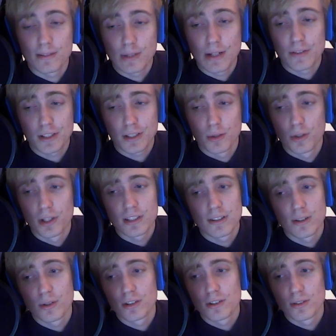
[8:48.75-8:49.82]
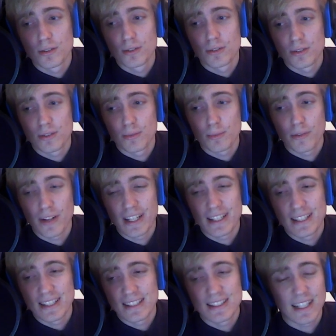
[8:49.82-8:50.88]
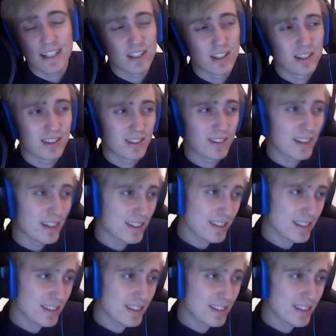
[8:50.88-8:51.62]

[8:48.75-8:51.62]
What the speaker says: Rapis Glory is lowered to with 18 seconds.